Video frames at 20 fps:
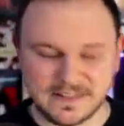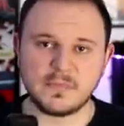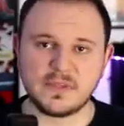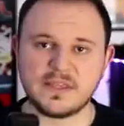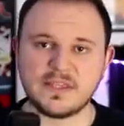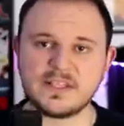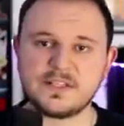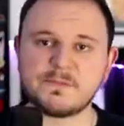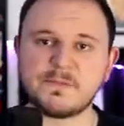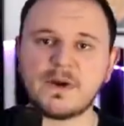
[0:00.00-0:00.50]

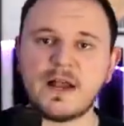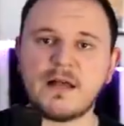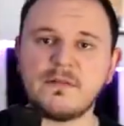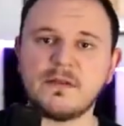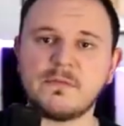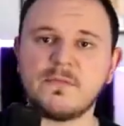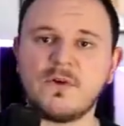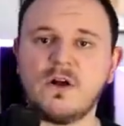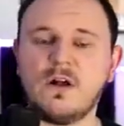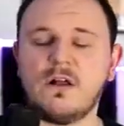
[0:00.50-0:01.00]
But this
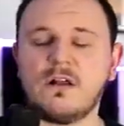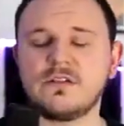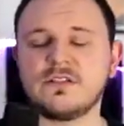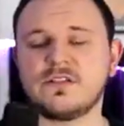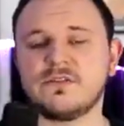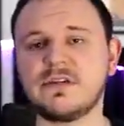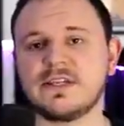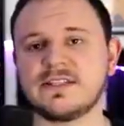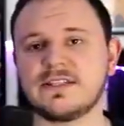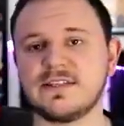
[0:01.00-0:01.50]
problem
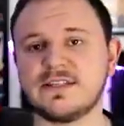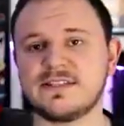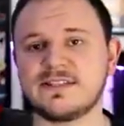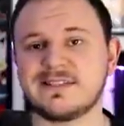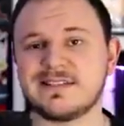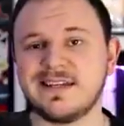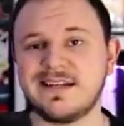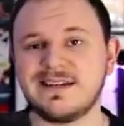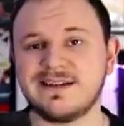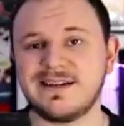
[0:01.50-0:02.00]
also
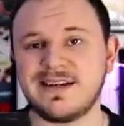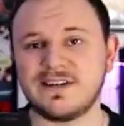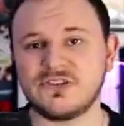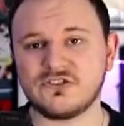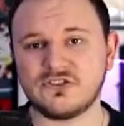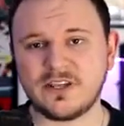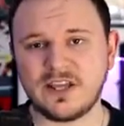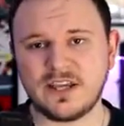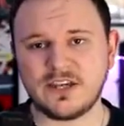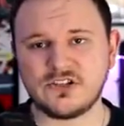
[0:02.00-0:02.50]
exists in
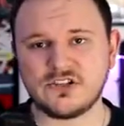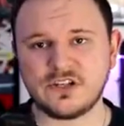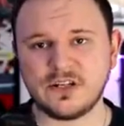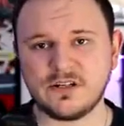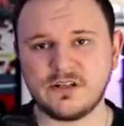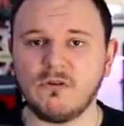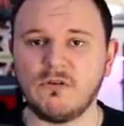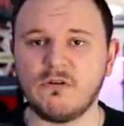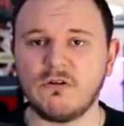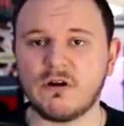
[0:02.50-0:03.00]

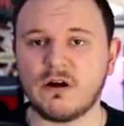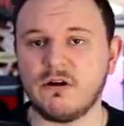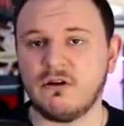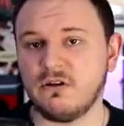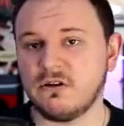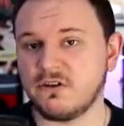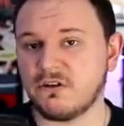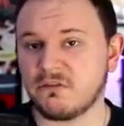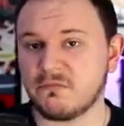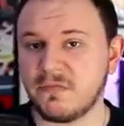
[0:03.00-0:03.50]
education or
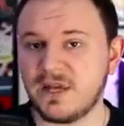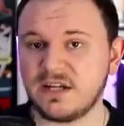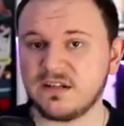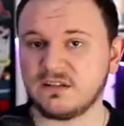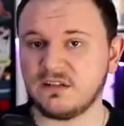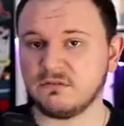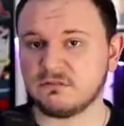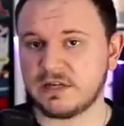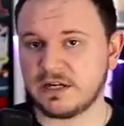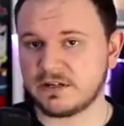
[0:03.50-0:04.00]
on your
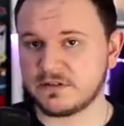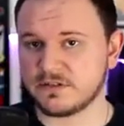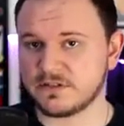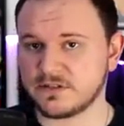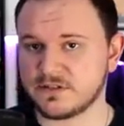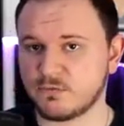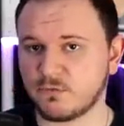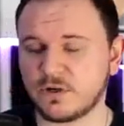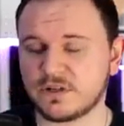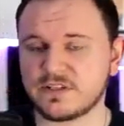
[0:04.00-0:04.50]
medical
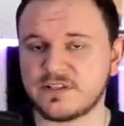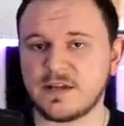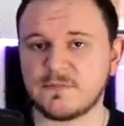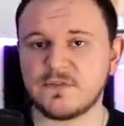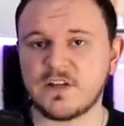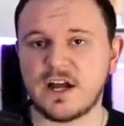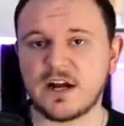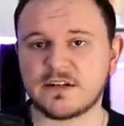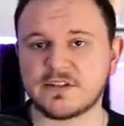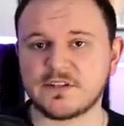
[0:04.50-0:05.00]
records, where some
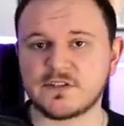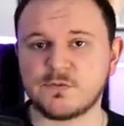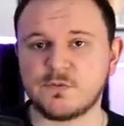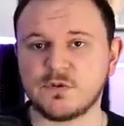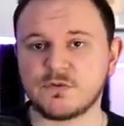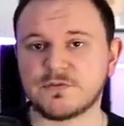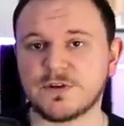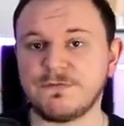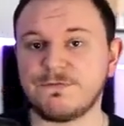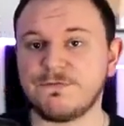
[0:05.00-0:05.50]
doctors
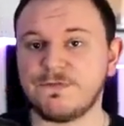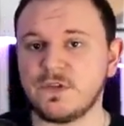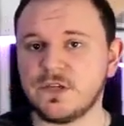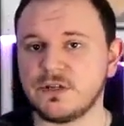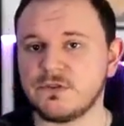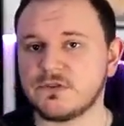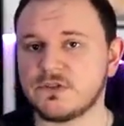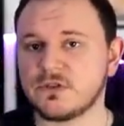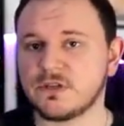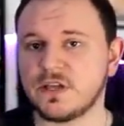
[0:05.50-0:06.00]
would
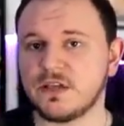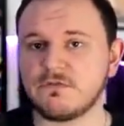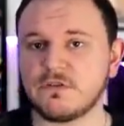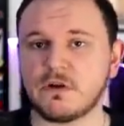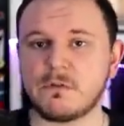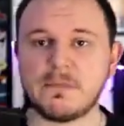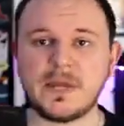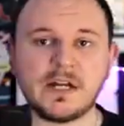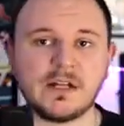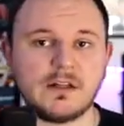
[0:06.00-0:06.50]
refuse to give
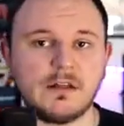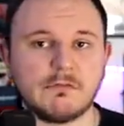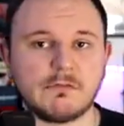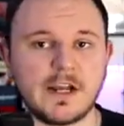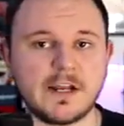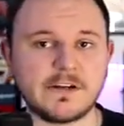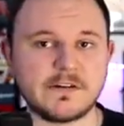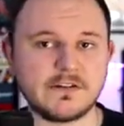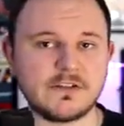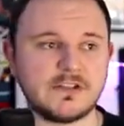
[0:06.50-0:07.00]
your medical
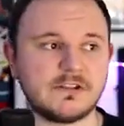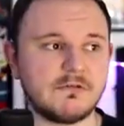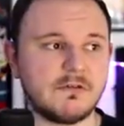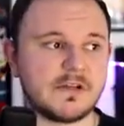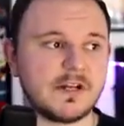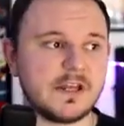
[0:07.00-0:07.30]
records to